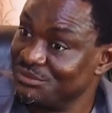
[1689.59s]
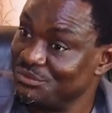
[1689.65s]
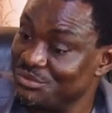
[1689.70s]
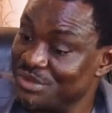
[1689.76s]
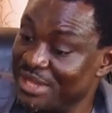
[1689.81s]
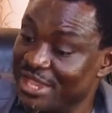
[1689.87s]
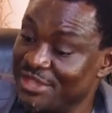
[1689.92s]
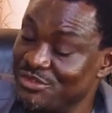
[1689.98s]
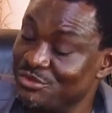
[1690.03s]

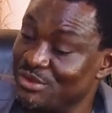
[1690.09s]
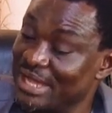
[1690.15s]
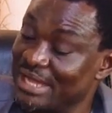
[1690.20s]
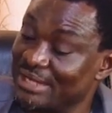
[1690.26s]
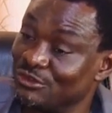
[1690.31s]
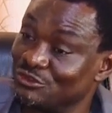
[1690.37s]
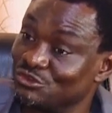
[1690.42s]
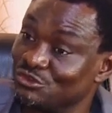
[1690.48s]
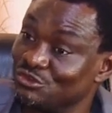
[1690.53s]
where you
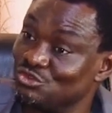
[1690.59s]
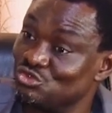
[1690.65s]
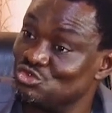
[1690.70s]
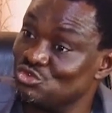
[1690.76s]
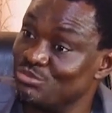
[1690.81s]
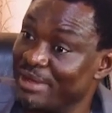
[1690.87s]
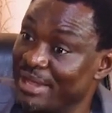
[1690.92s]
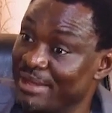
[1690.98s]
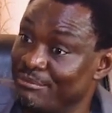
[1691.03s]
can also
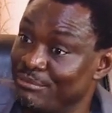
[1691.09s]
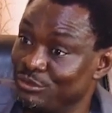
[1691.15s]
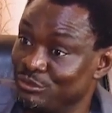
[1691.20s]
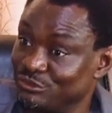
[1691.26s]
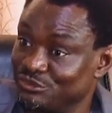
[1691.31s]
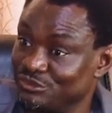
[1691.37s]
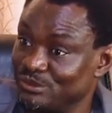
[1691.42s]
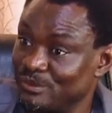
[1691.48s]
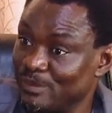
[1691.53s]
do by
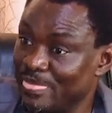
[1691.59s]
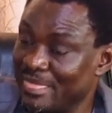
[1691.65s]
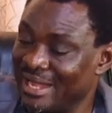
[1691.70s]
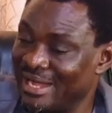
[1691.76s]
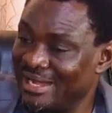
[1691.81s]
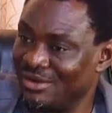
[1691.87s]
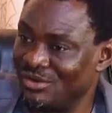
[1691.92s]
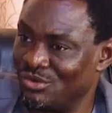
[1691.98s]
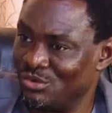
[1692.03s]
boat
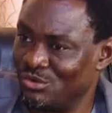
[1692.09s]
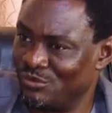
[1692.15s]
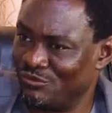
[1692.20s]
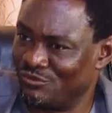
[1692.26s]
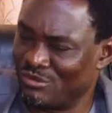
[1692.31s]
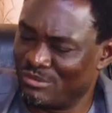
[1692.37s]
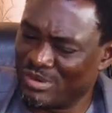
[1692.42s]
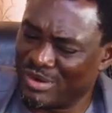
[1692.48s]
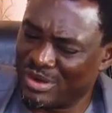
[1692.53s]
and go.
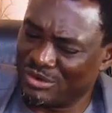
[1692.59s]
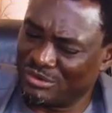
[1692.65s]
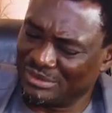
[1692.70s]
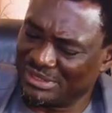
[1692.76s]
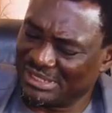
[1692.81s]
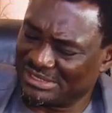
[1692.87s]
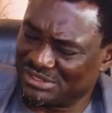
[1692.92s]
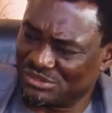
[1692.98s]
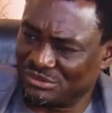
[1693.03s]
From our
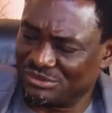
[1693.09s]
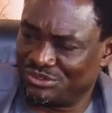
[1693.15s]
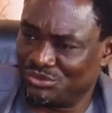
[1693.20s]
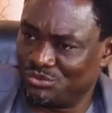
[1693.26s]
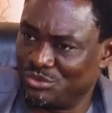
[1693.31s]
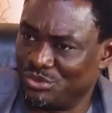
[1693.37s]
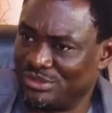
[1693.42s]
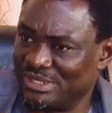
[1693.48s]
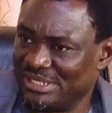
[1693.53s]
understudy,
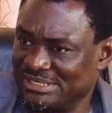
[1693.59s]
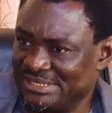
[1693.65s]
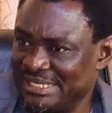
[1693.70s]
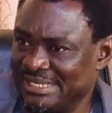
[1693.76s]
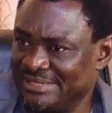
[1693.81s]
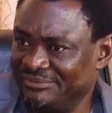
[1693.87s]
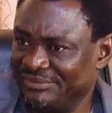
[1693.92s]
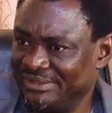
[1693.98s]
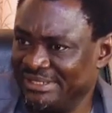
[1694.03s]
we
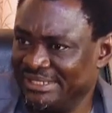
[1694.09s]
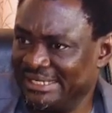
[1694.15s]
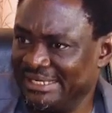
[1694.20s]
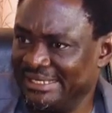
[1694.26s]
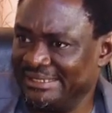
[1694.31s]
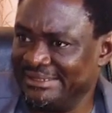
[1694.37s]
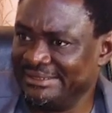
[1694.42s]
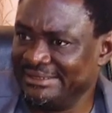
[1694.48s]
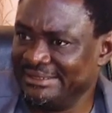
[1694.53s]
understand very
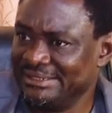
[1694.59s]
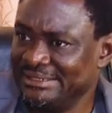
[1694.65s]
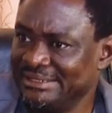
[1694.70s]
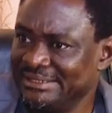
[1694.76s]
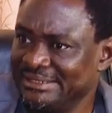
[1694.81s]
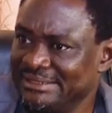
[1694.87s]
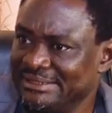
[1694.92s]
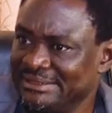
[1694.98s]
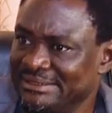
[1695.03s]
clearly
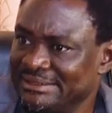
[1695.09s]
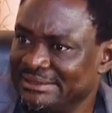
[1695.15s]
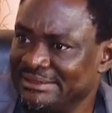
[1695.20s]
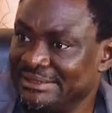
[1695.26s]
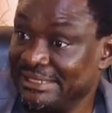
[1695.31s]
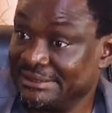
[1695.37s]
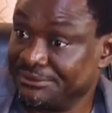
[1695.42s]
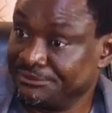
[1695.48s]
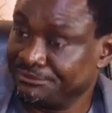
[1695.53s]

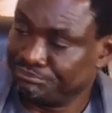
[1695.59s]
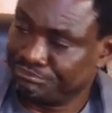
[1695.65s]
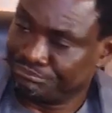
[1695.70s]
that